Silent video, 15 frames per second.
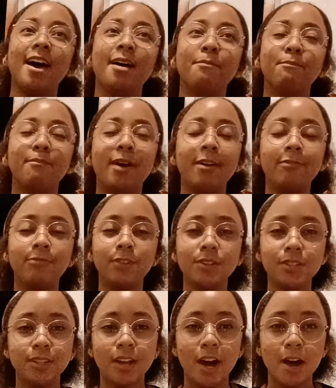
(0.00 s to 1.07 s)
my
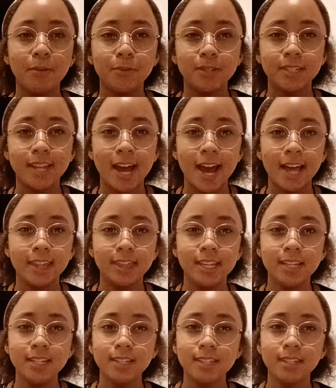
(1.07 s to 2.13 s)
first thought was that
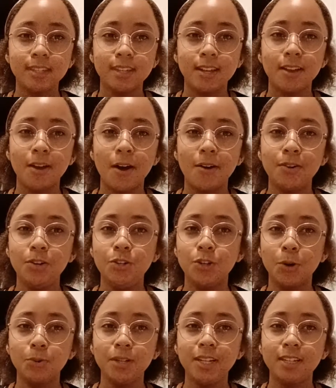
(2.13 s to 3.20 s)
these
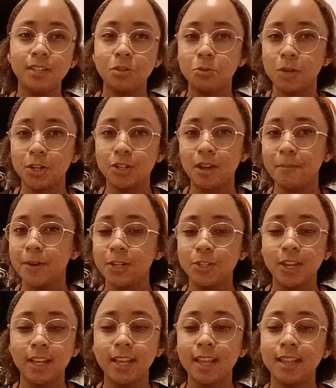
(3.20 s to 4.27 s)
don't need to stretch that much.
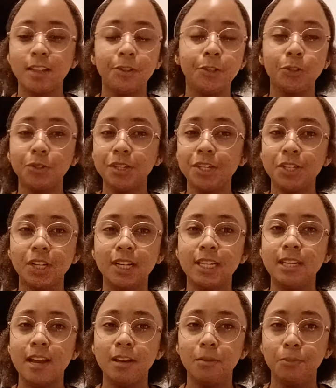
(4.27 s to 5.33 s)
Like, it literally took a
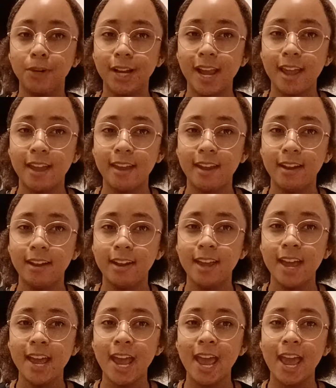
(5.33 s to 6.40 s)
day to break in,
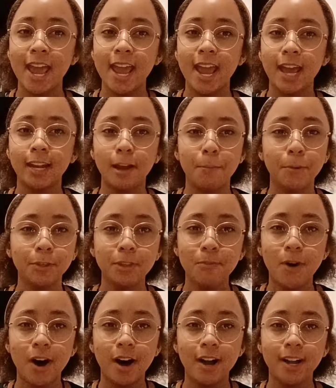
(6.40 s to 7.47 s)
and I put them
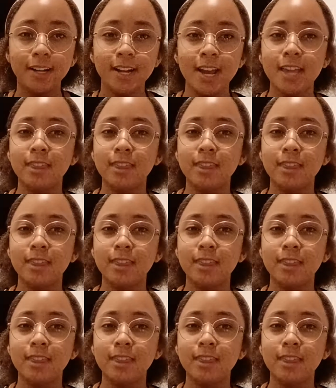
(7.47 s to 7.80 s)
on.